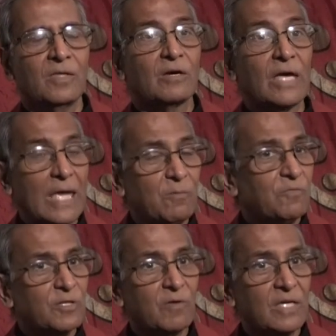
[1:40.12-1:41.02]
The aim of
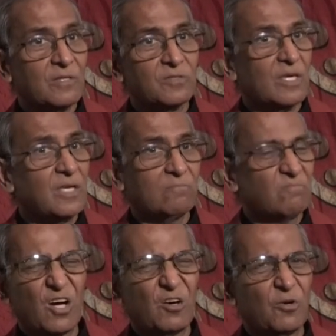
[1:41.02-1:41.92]
Advait is saying,
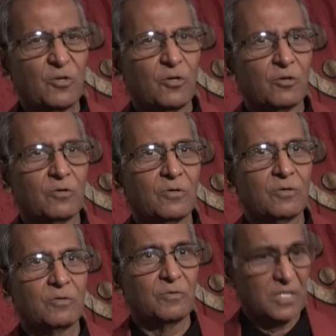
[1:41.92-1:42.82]
no, no, no,
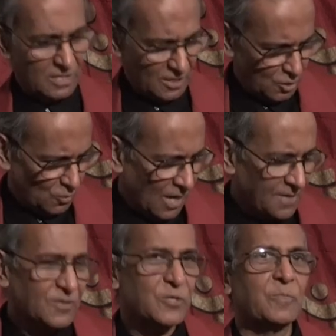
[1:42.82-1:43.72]
really, you are
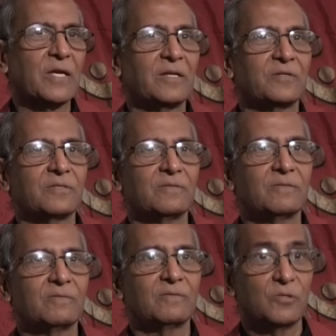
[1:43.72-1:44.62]
the Spirit.
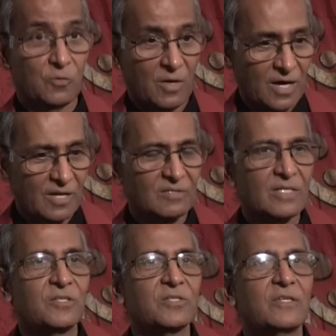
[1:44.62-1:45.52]
You are
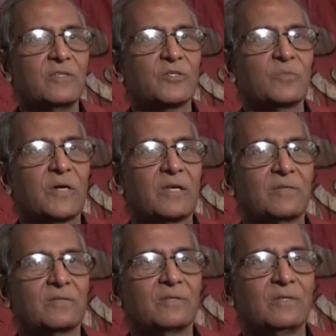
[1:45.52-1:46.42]
essentially the
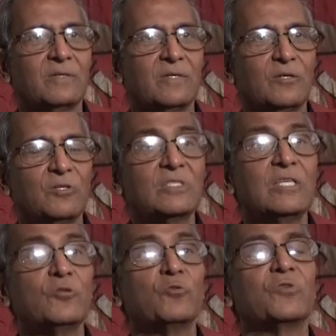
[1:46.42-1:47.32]
Spirit. You just
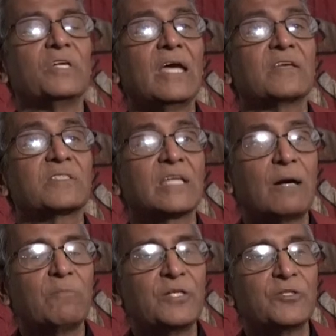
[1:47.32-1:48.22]
need to
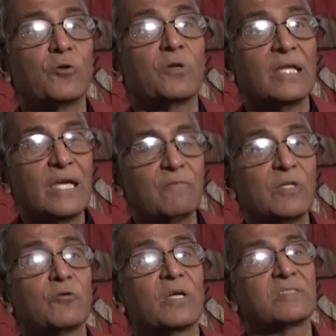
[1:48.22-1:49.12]
re-establish your link with
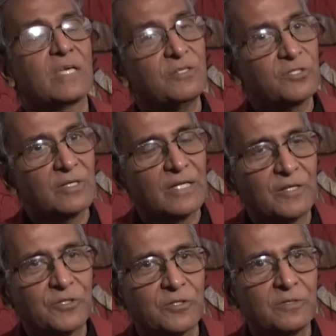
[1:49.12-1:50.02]
your essential
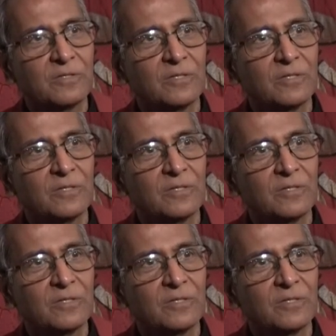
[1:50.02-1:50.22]
nature